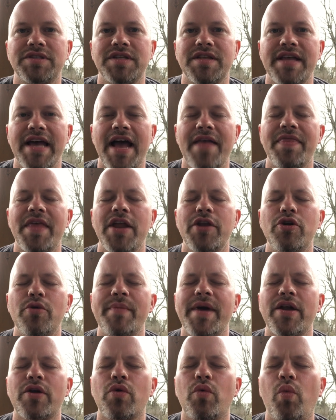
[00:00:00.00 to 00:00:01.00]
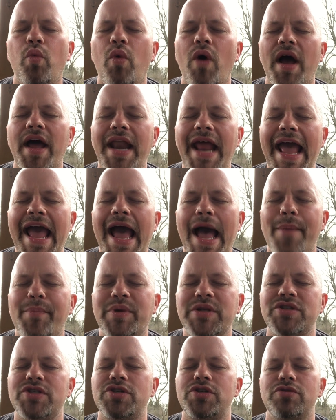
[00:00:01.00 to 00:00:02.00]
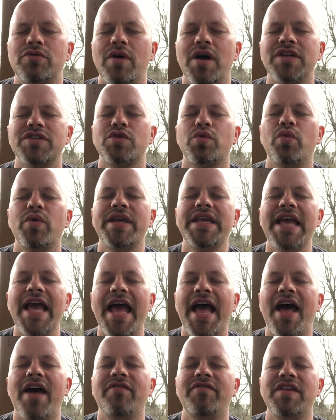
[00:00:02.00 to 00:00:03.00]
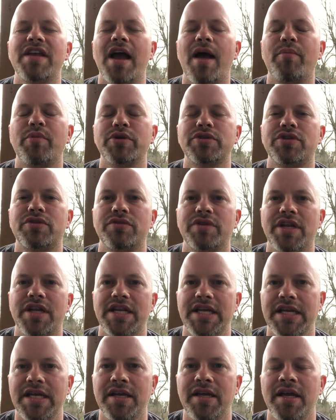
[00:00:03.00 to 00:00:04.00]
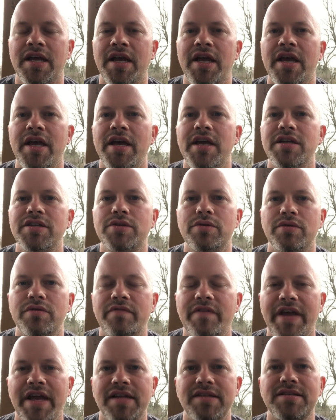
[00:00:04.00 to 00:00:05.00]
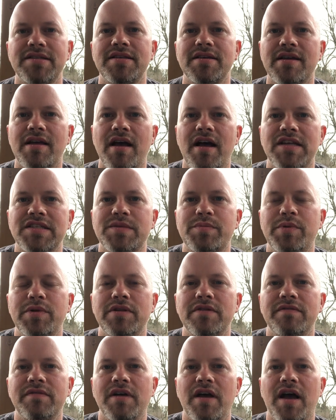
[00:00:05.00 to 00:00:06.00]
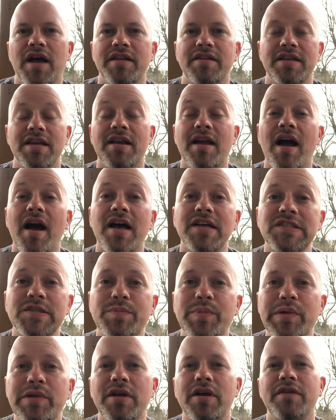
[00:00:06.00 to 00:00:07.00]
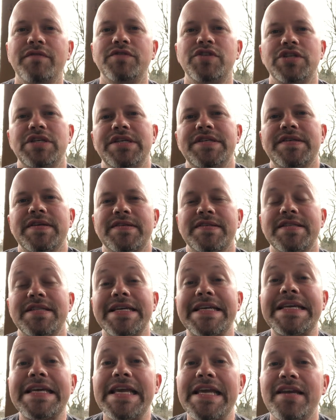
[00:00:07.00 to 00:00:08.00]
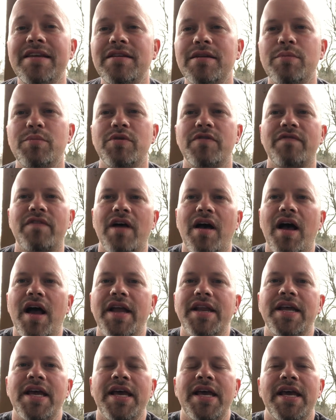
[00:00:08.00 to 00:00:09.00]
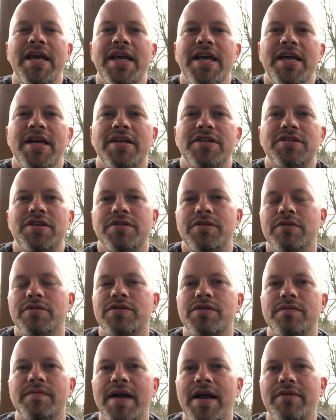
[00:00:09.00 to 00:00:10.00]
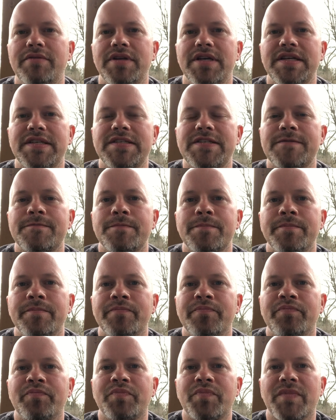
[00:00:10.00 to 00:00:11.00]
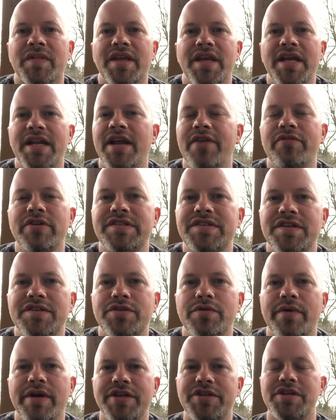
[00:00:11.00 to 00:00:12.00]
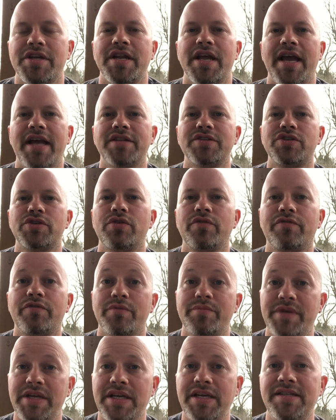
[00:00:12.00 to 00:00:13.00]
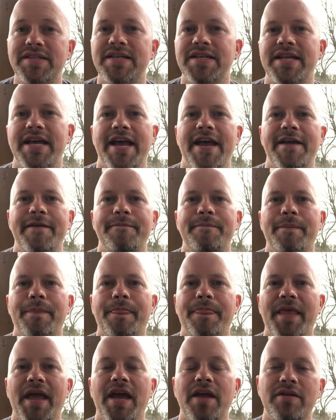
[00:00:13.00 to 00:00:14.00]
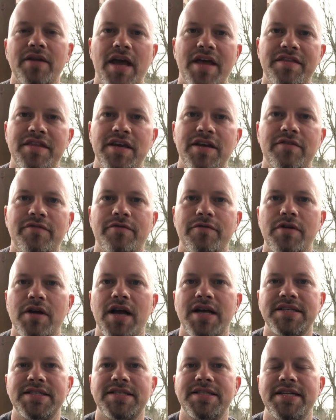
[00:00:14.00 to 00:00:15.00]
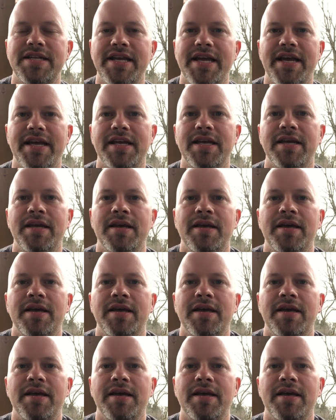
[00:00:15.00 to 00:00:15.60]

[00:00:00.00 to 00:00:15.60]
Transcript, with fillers: to that. That no matter what happens to us, we have the opportunity to advance the gospel of God, the gospel of Jesus, the kingdom of God to those around us in every situation. And so for me today, and I think for us today,